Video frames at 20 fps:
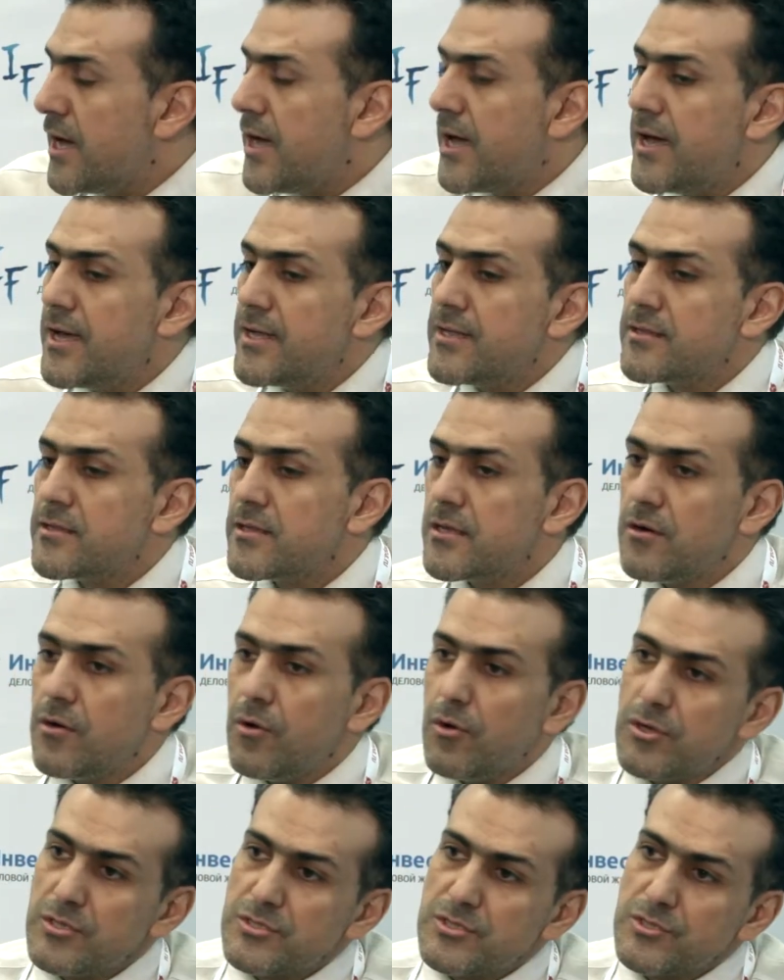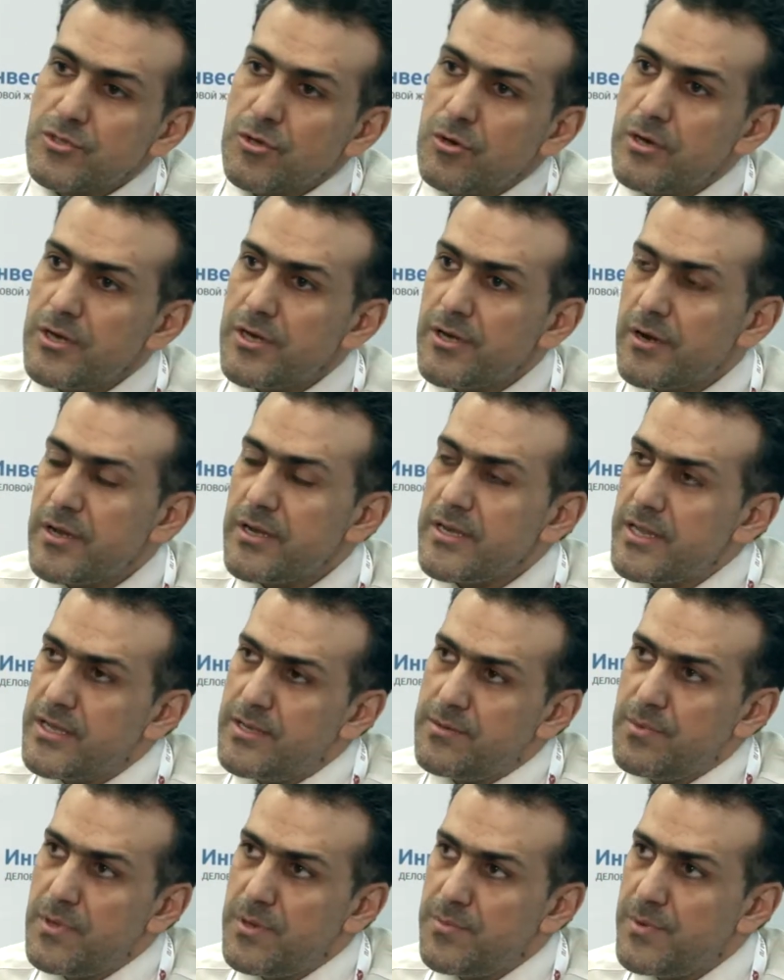and also
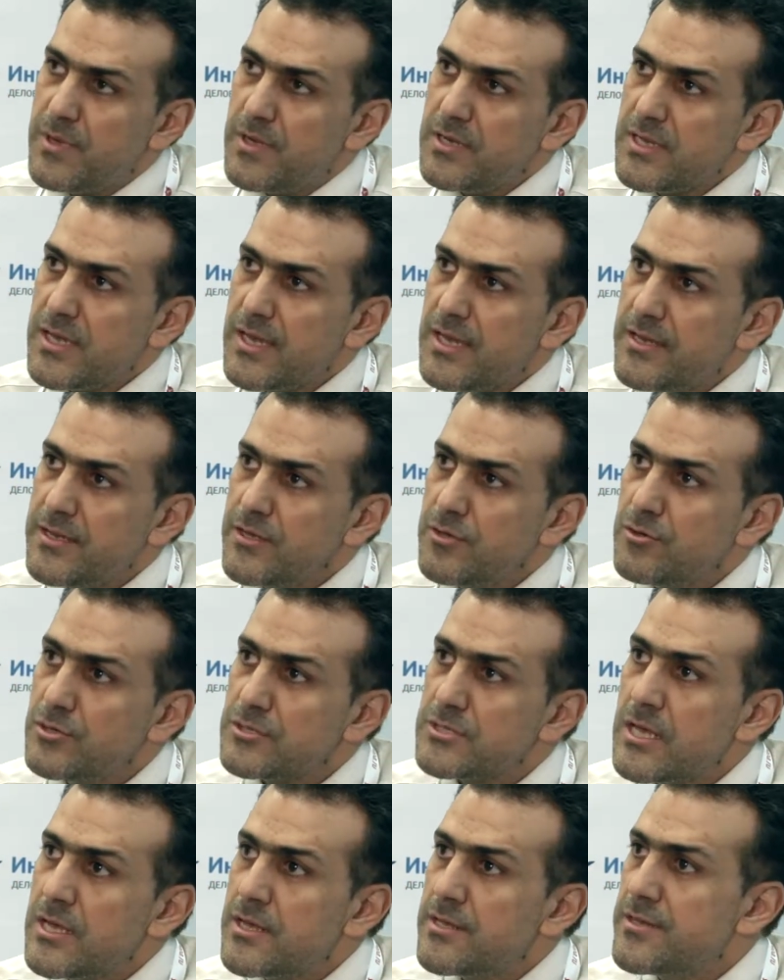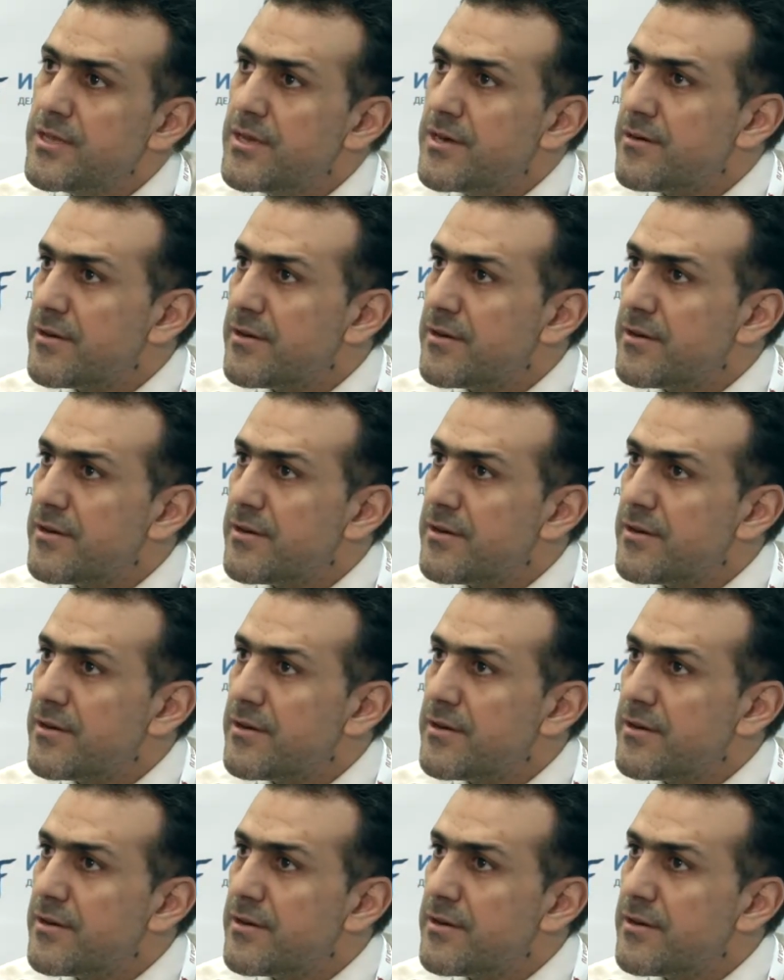Iranian people can use their